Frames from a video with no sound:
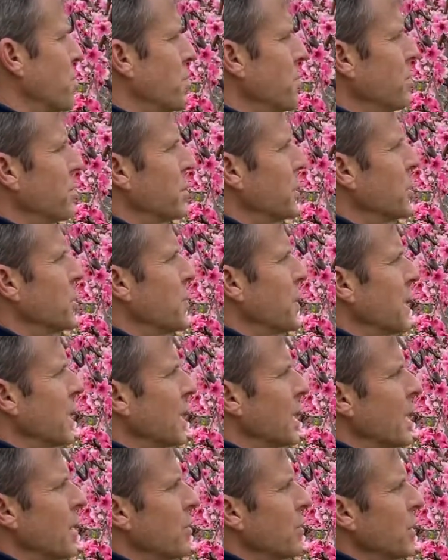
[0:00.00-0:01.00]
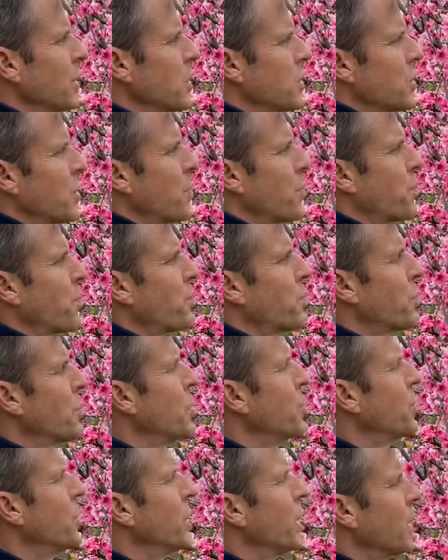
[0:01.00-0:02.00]
blooming, and I really should have
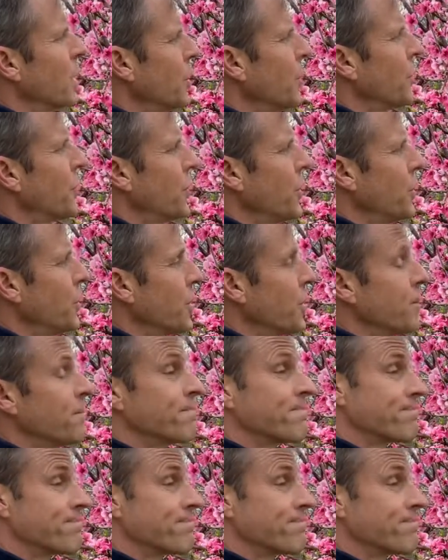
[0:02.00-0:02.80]
pruned it a little sooner.